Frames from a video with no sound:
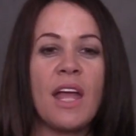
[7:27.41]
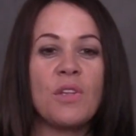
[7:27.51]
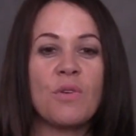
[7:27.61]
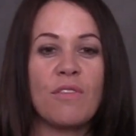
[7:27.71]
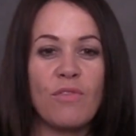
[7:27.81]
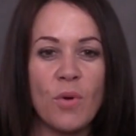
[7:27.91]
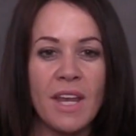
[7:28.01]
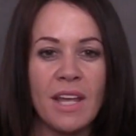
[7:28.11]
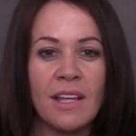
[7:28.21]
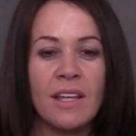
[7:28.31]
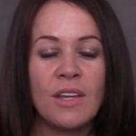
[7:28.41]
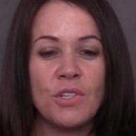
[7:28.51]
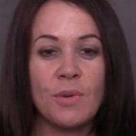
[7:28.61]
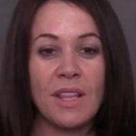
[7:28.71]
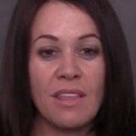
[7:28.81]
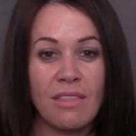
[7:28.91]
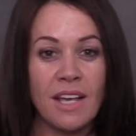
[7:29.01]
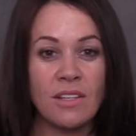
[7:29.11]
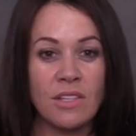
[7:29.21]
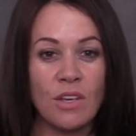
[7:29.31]
and you're avoiding doing the
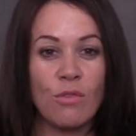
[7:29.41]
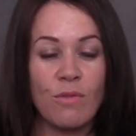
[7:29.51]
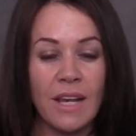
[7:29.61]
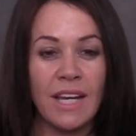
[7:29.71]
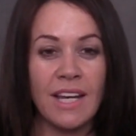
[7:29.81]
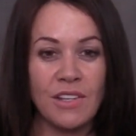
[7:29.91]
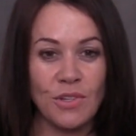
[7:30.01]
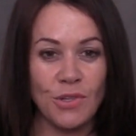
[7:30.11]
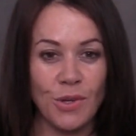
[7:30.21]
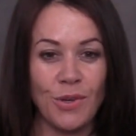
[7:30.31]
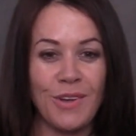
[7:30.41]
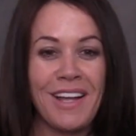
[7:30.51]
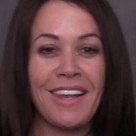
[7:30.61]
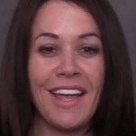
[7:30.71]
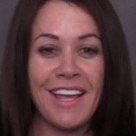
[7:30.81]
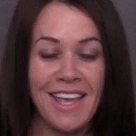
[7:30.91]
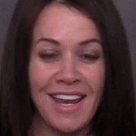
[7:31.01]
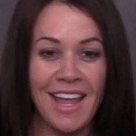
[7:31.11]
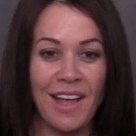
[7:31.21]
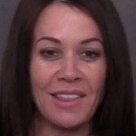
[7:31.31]
things that you really need to do, like
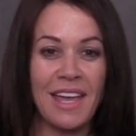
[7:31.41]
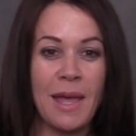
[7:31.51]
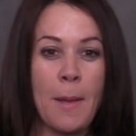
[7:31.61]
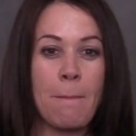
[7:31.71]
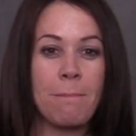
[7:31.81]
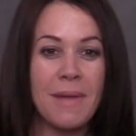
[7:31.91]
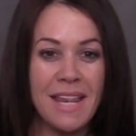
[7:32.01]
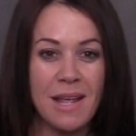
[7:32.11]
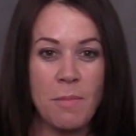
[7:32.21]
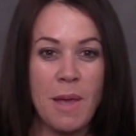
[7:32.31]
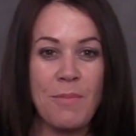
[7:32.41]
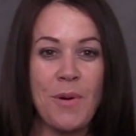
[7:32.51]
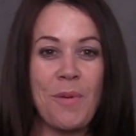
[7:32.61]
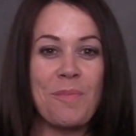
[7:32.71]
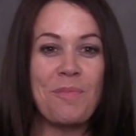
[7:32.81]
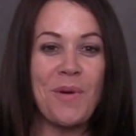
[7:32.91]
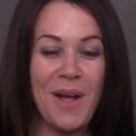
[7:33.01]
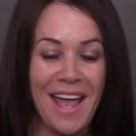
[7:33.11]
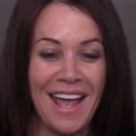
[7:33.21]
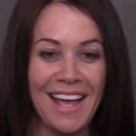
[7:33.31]
getting out there, meeting people,
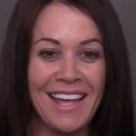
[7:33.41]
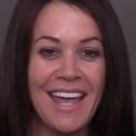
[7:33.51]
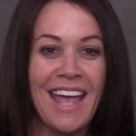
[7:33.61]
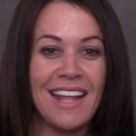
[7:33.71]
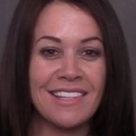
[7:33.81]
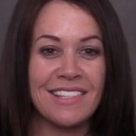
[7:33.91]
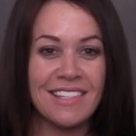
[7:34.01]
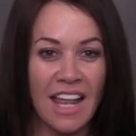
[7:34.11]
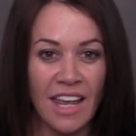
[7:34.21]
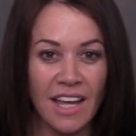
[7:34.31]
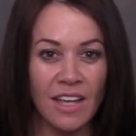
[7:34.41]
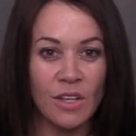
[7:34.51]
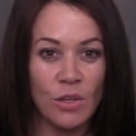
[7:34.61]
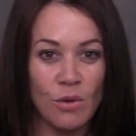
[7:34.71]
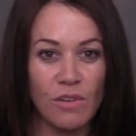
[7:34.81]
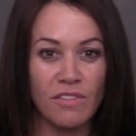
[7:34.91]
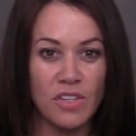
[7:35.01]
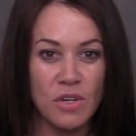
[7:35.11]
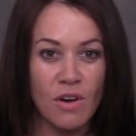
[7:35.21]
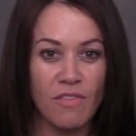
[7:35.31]
booking, and selling your
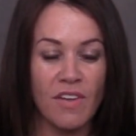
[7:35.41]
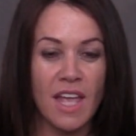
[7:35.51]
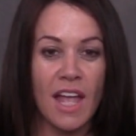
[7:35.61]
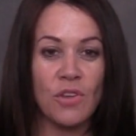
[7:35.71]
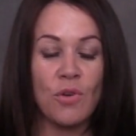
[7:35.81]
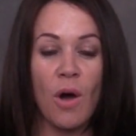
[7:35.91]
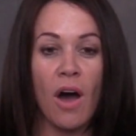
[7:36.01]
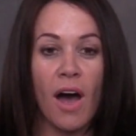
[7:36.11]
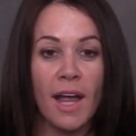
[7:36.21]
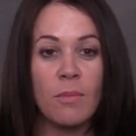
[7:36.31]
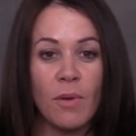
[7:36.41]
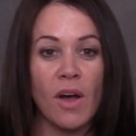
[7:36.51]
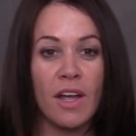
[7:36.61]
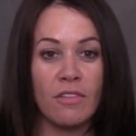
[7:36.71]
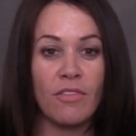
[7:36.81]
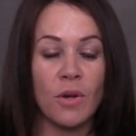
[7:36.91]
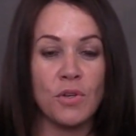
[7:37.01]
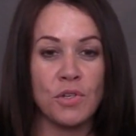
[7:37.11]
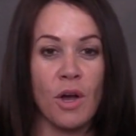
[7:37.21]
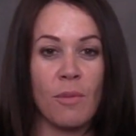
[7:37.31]
photography. And you hide behind
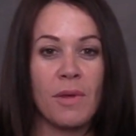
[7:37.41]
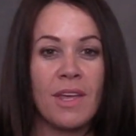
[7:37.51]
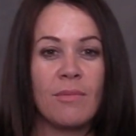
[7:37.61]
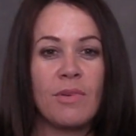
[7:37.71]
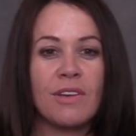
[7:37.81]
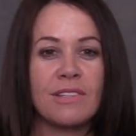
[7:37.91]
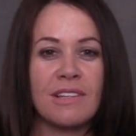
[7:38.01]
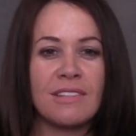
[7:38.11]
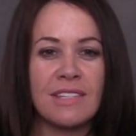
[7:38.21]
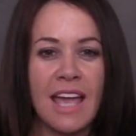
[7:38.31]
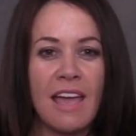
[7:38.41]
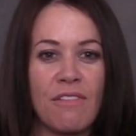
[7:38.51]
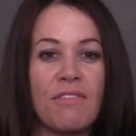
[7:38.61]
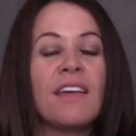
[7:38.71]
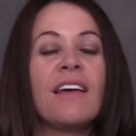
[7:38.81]
Photoshop because it's safe.